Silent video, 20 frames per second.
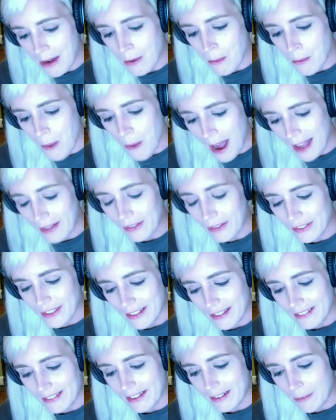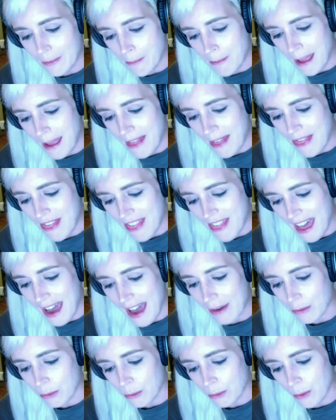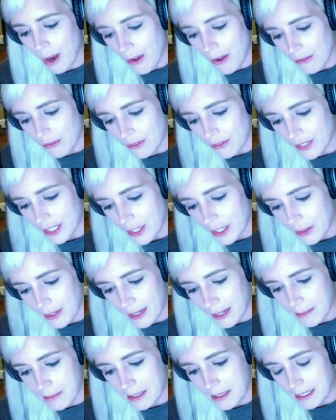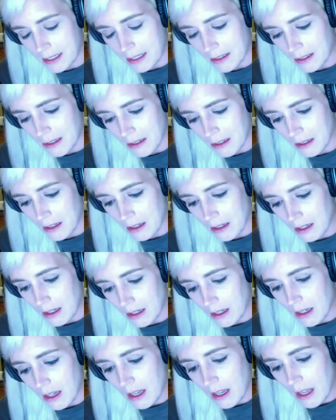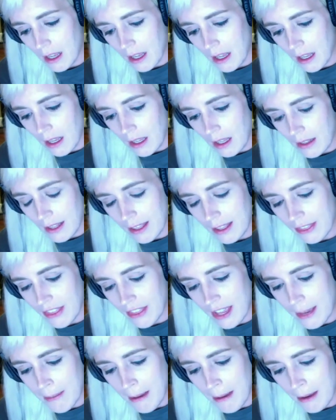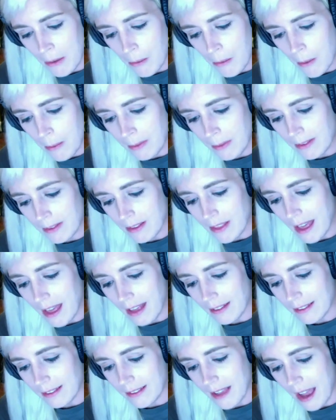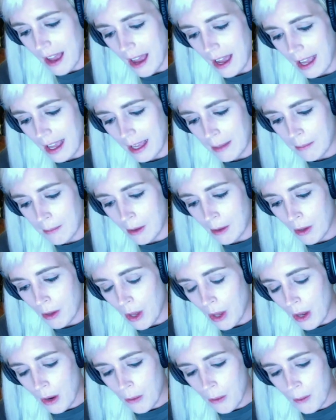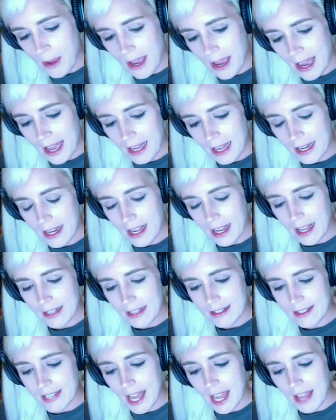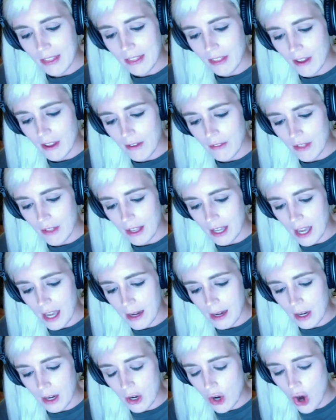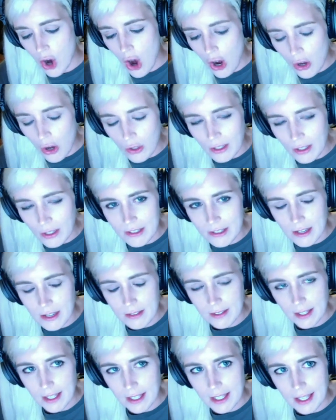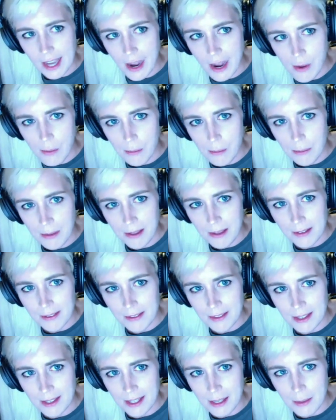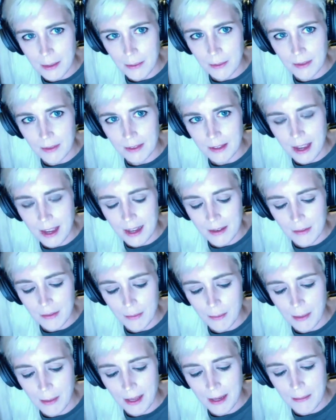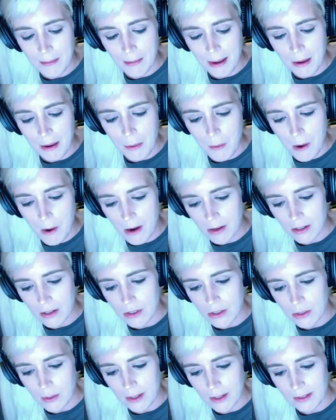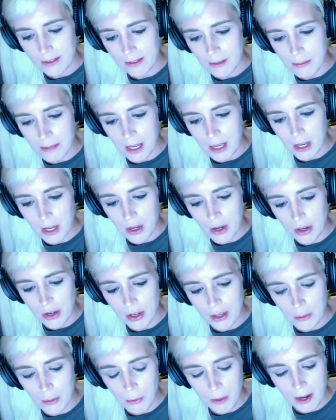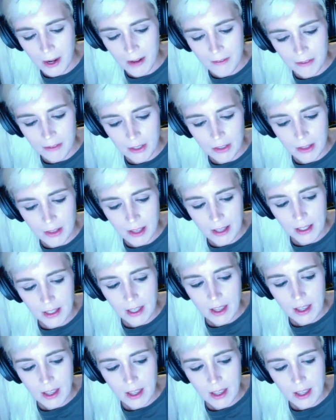a while since it's been that rough. You know what I mean? Like, think about it. When was the last time we had a death of like, and Carl even doesn't count because like he was kind of bitten by a walker doing something good, whatever. Like,